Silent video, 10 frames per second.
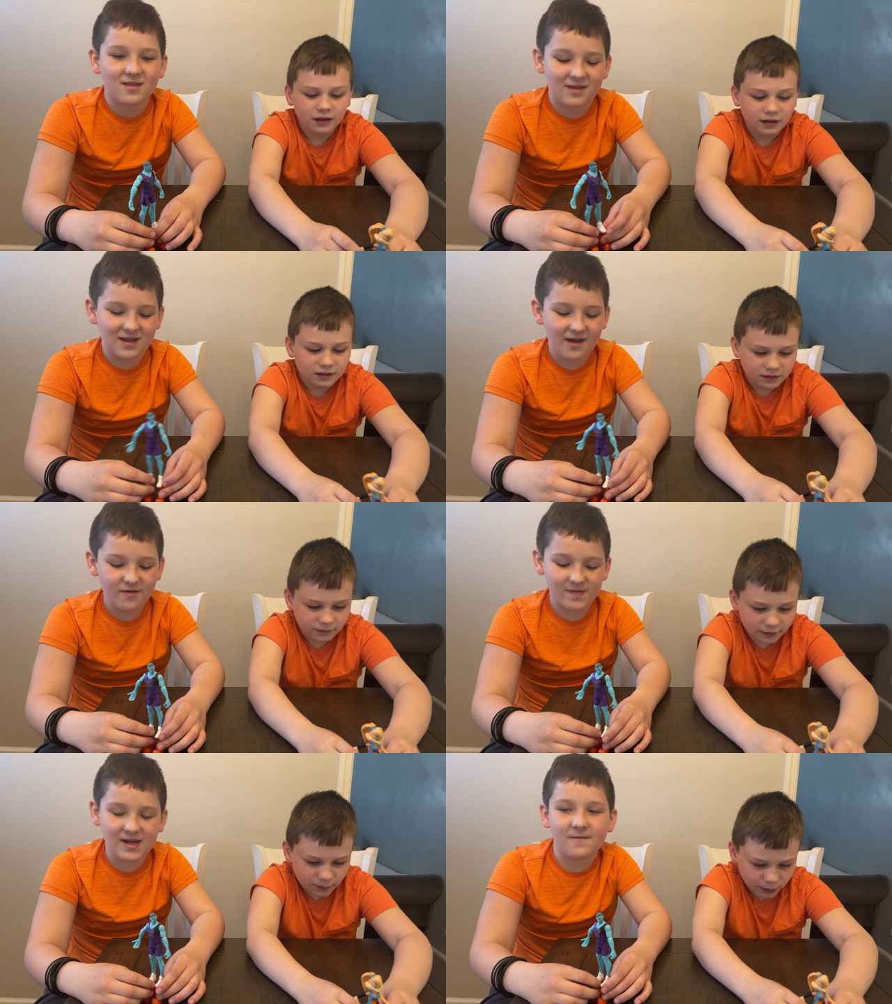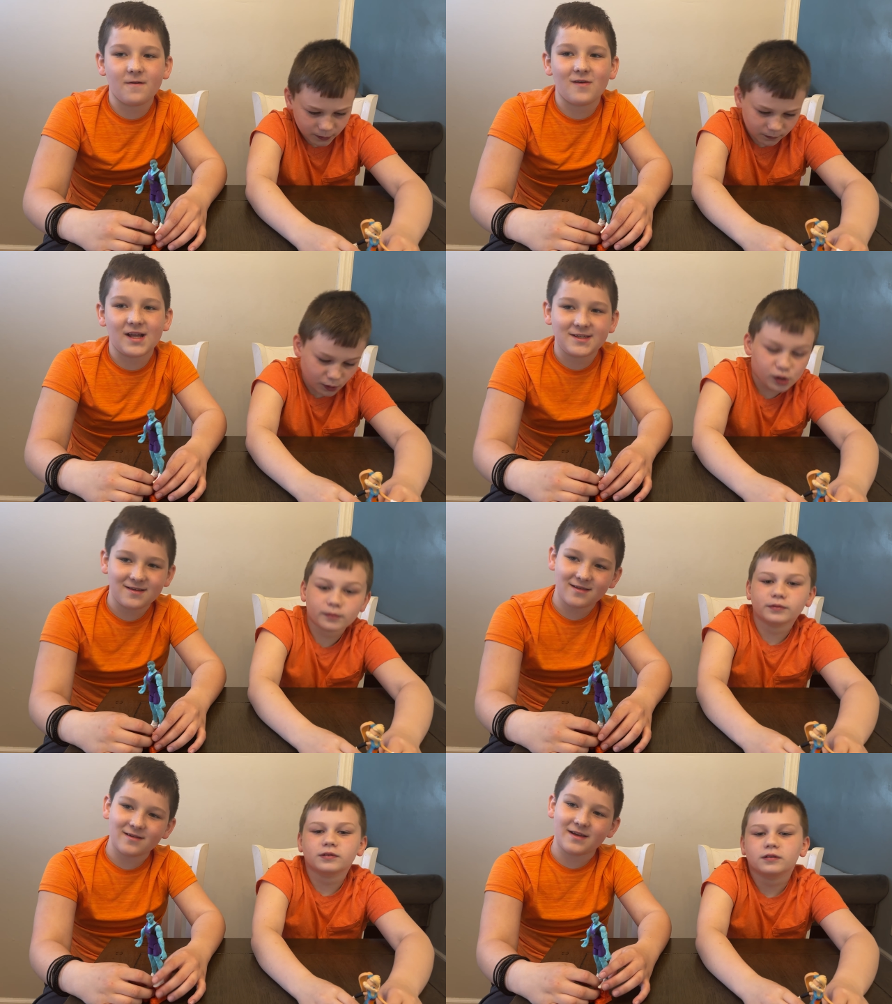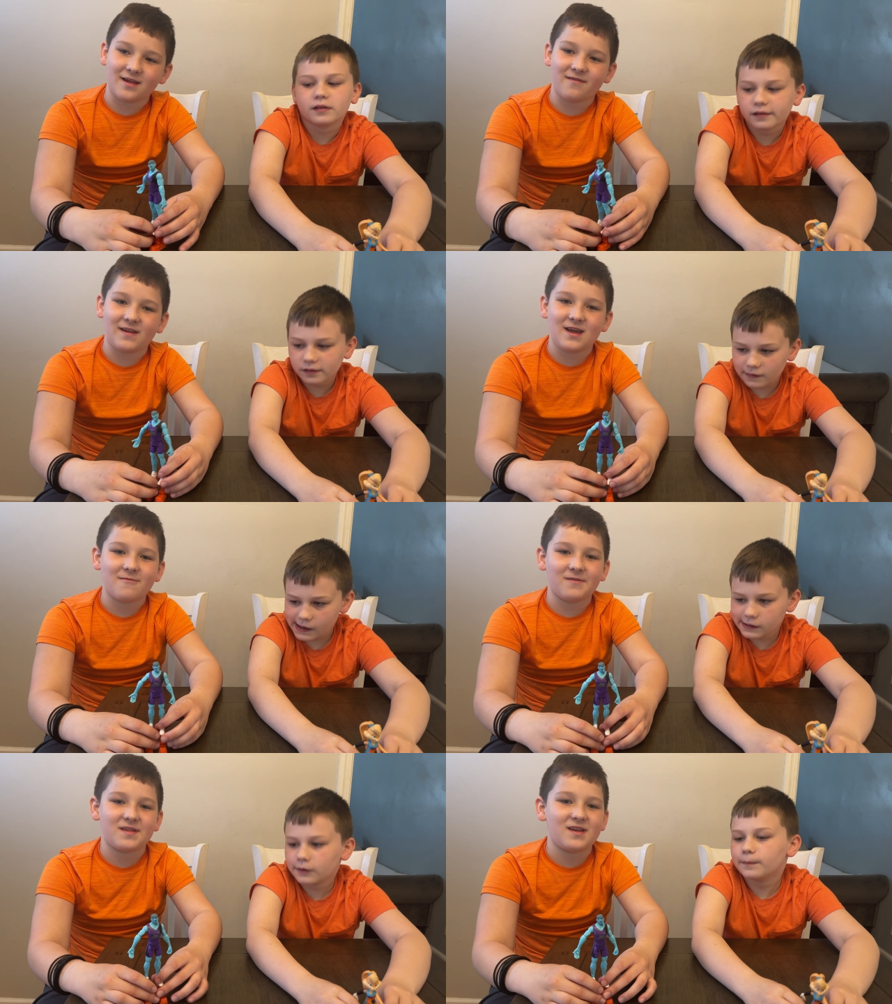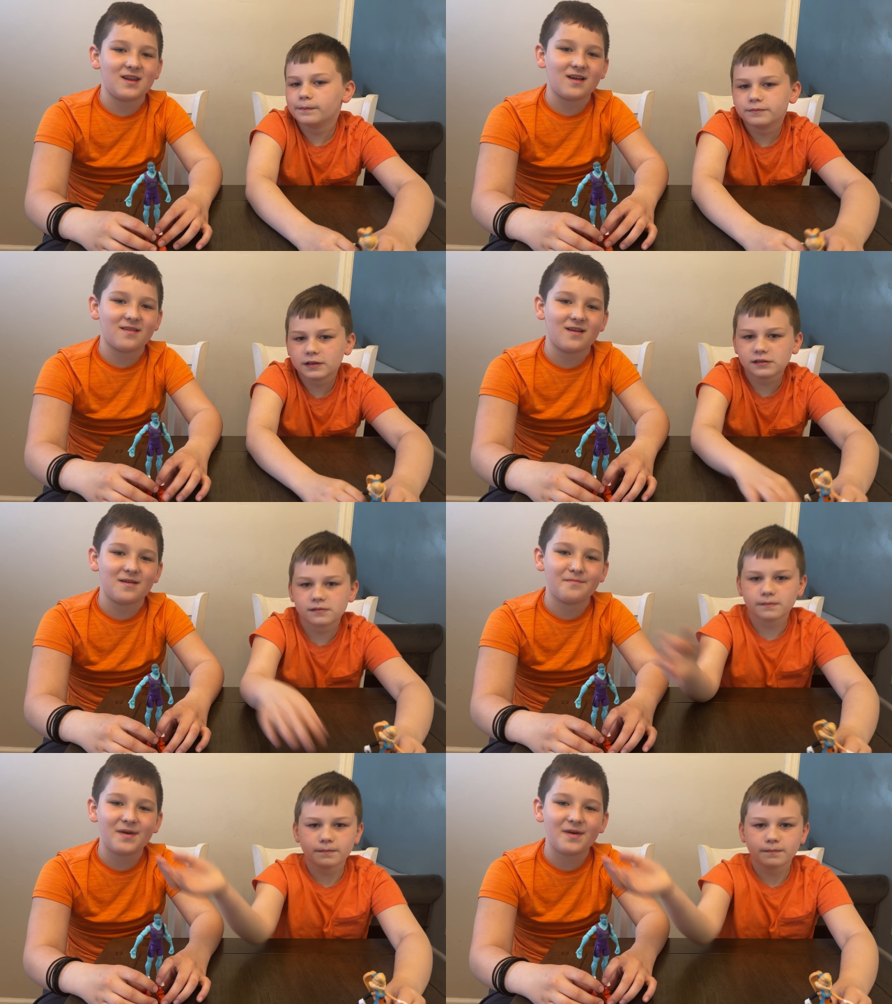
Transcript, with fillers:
Speaker 1: Thank you, everybody, for watching Little Geeks video. We'll see you next time.